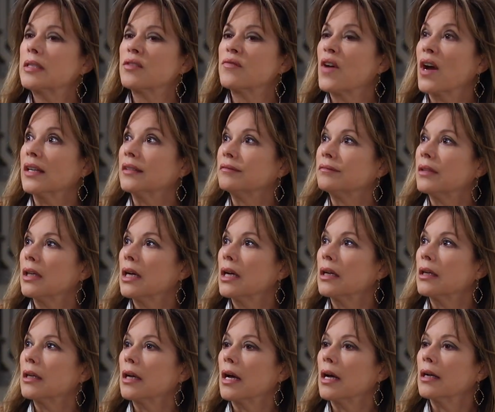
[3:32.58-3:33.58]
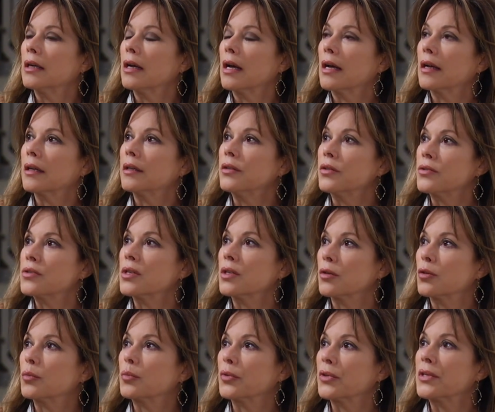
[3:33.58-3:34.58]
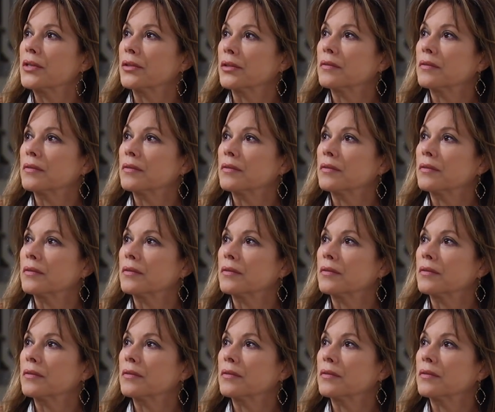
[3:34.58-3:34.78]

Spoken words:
fine. I can use another breather.